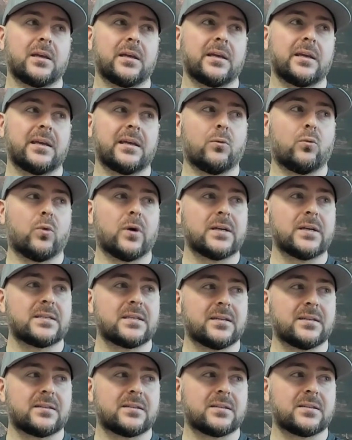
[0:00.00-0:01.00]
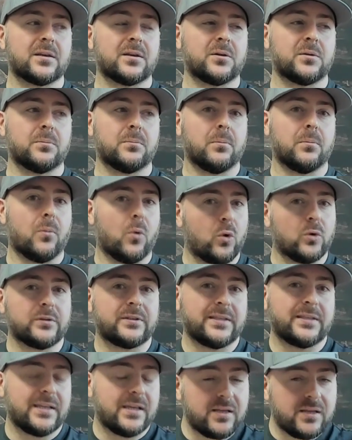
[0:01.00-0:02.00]
It wasn't
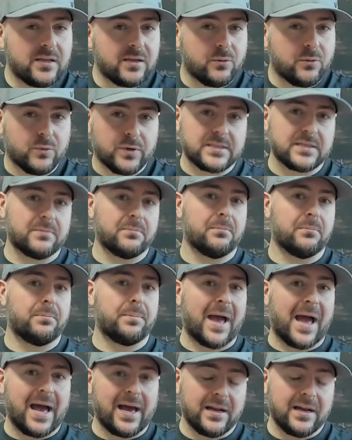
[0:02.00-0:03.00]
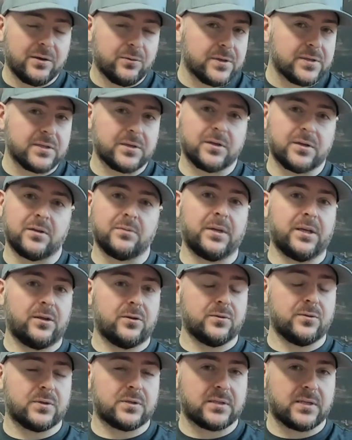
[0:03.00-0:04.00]
moldy, it wasn't bad, it wasn't going to
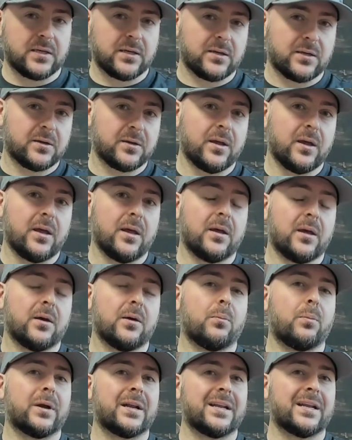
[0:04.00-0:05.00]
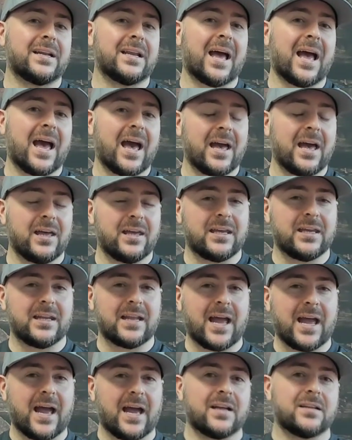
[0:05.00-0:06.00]
make you sick, but it
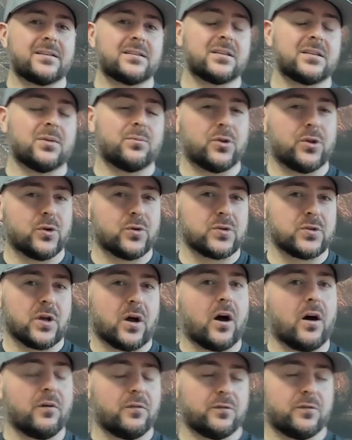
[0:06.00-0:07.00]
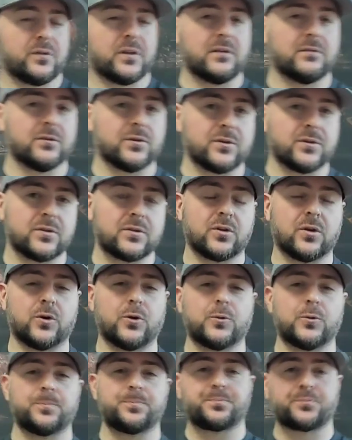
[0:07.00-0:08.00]
had some of those off flavors.
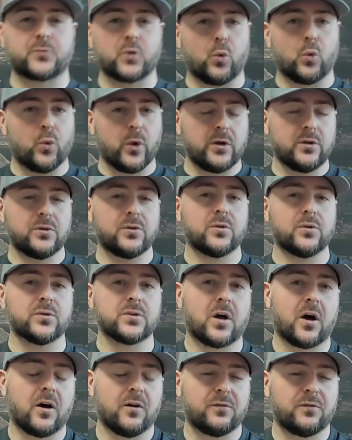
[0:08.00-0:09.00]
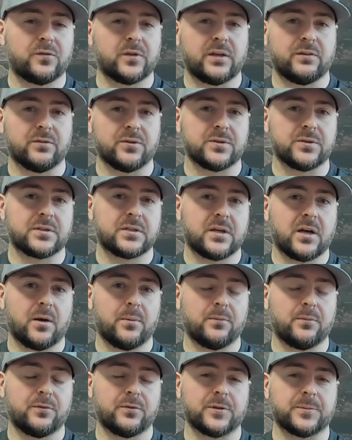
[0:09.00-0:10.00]
So where do those off flavors
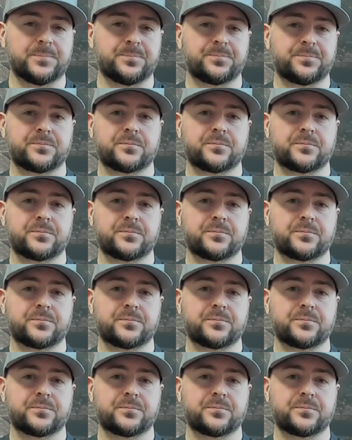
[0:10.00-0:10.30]
come from?